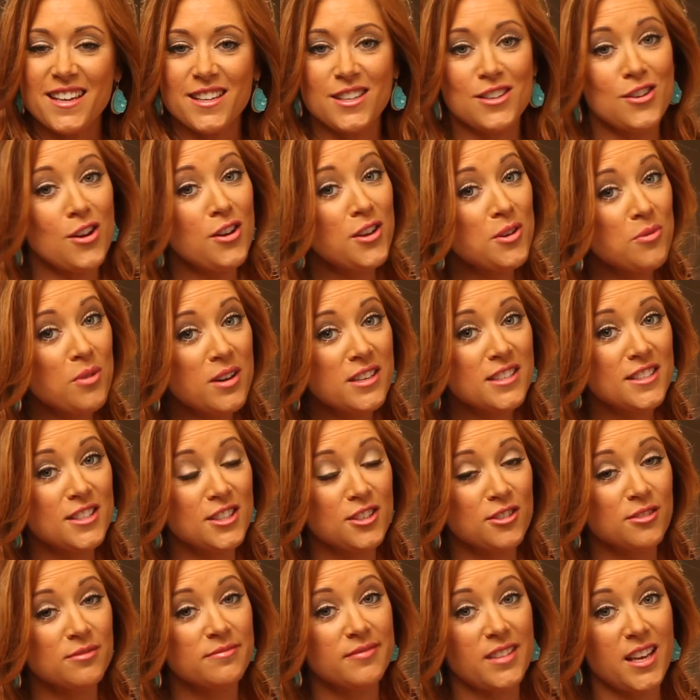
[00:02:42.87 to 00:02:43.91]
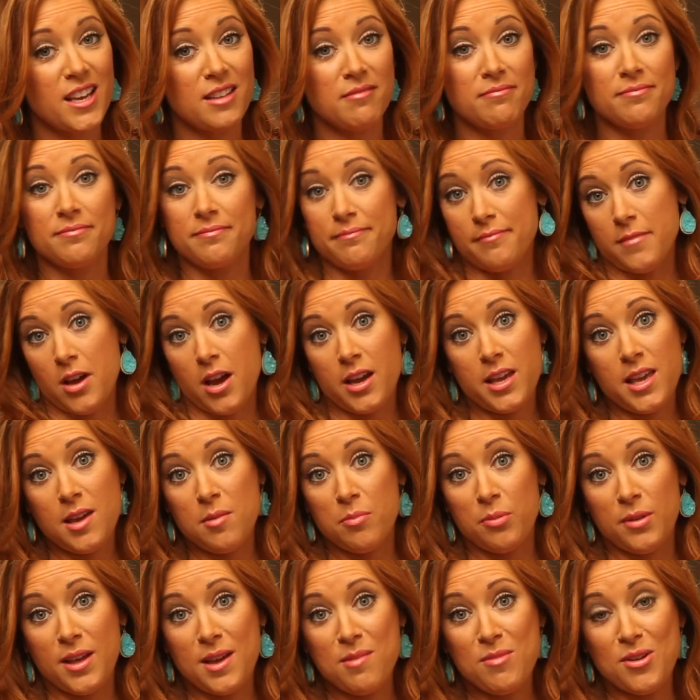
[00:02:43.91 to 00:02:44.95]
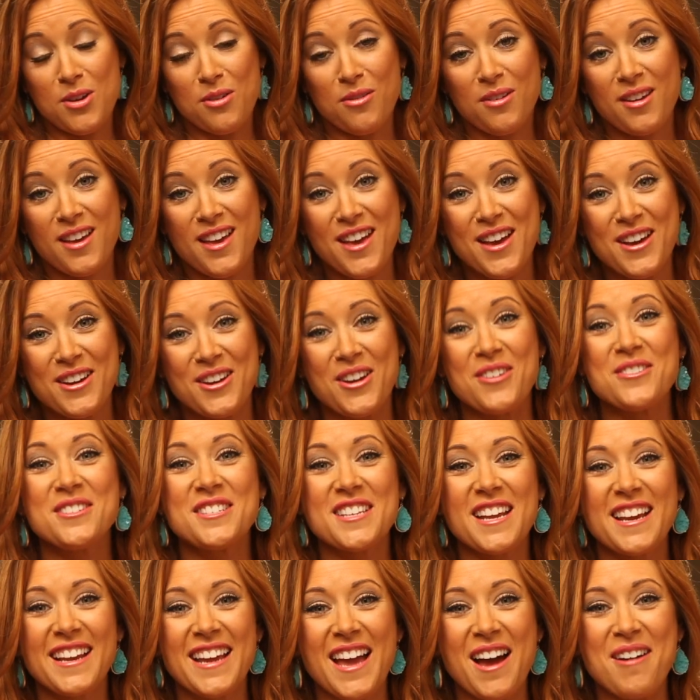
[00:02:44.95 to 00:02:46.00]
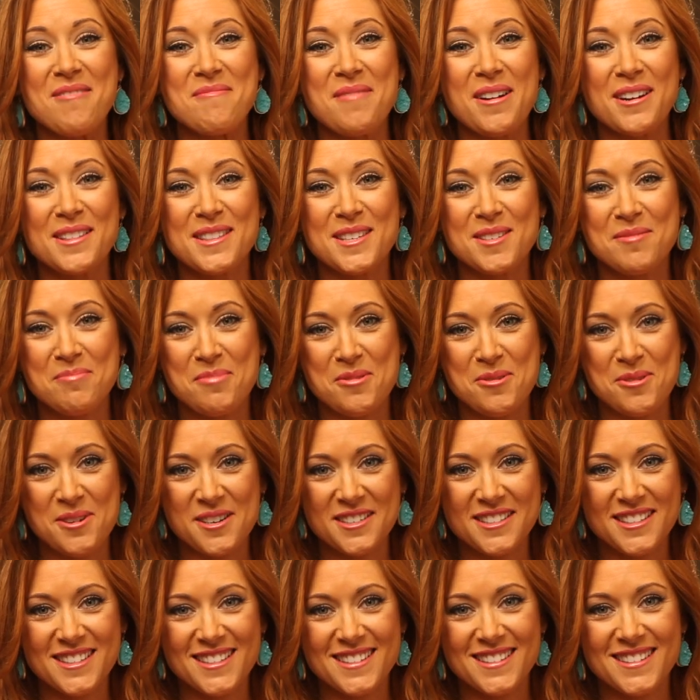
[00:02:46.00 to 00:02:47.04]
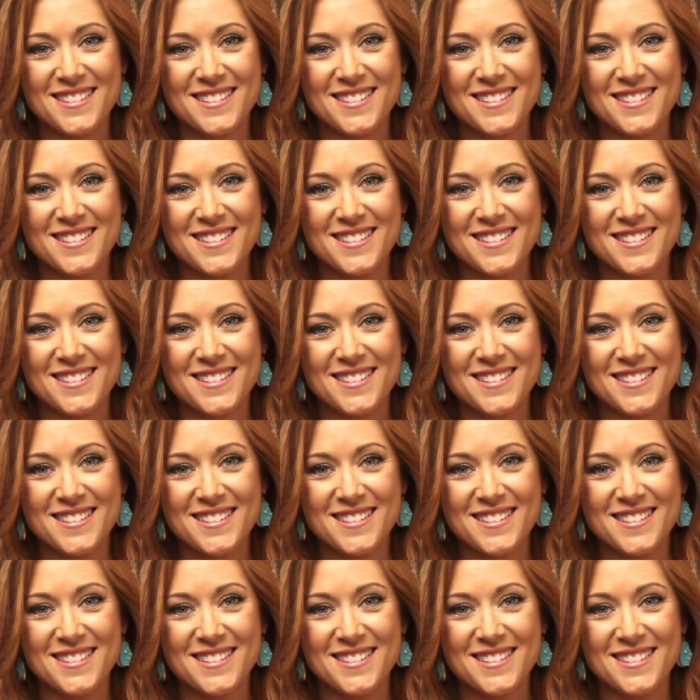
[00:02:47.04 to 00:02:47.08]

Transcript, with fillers: You know you want to, and I can't blame you. Go check out Martha's Boards.